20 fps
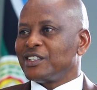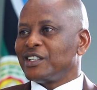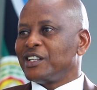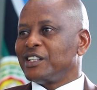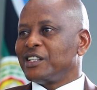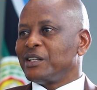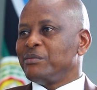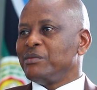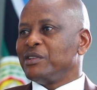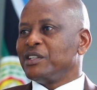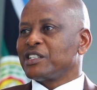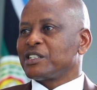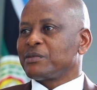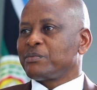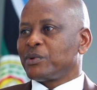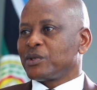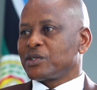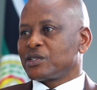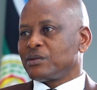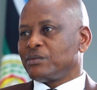the means
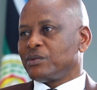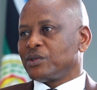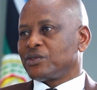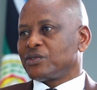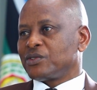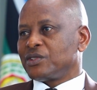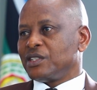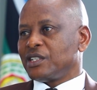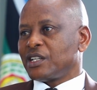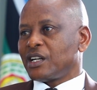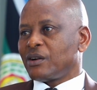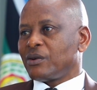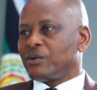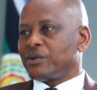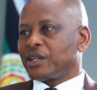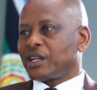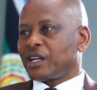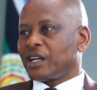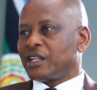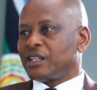possible to see how
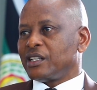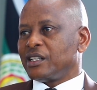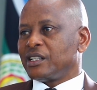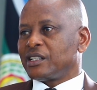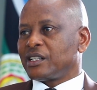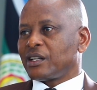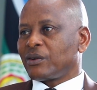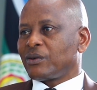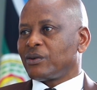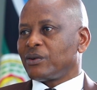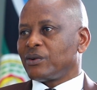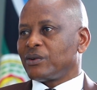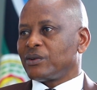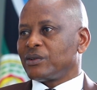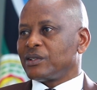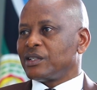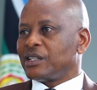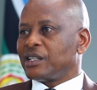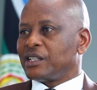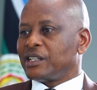we can tackle
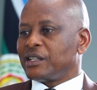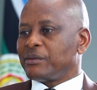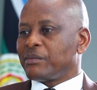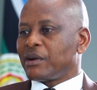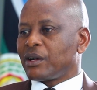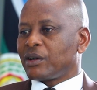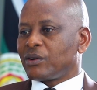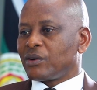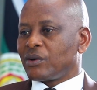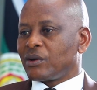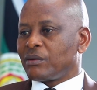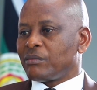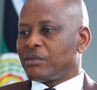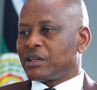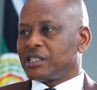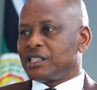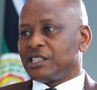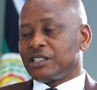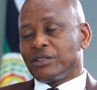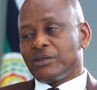the backlog,
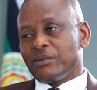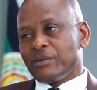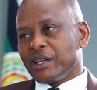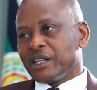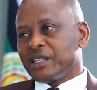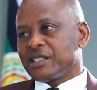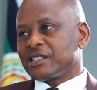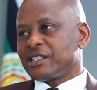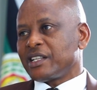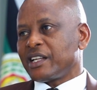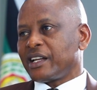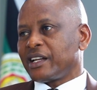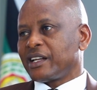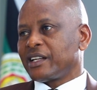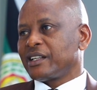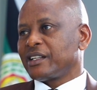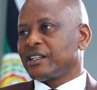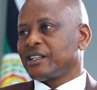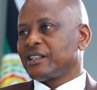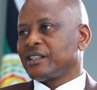but it remains there.
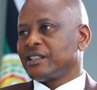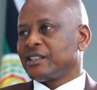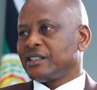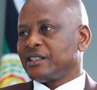Mm.